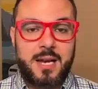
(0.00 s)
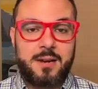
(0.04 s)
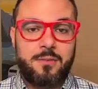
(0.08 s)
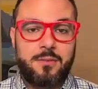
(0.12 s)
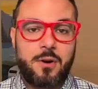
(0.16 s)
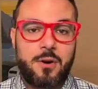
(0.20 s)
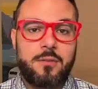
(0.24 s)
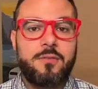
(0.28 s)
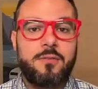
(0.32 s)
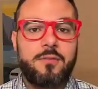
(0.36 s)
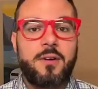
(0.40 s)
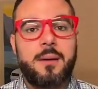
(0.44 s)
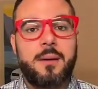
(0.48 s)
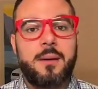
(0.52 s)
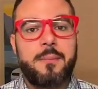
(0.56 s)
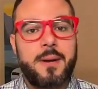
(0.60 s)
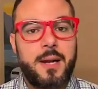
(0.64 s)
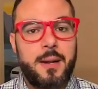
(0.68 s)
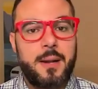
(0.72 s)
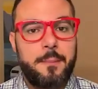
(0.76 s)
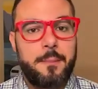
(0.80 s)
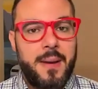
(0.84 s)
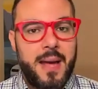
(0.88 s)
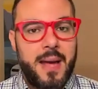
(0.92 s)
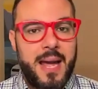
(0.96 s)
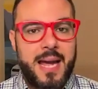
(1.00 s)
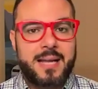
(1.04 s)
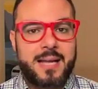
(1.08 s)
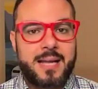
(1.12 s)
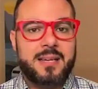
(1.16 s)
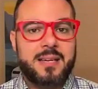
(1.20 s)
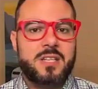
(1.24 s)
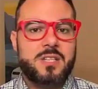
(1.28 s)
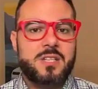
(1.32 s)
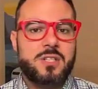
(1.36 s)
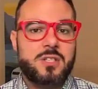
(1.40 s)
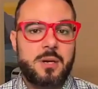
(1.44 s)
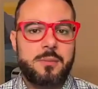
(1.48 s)
our environment and pay at the
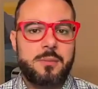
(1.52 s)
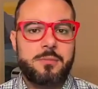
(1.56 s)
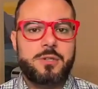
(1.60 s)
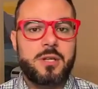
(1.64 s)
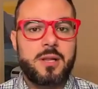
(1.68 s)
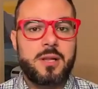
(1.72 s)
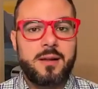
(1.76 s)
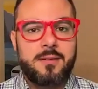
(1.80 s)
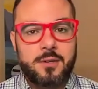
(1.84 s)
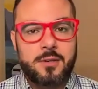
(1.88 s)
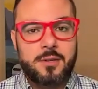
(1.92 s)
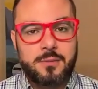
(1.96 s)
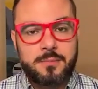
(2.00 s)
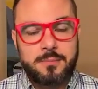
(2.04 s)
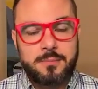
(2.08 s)
consumption level.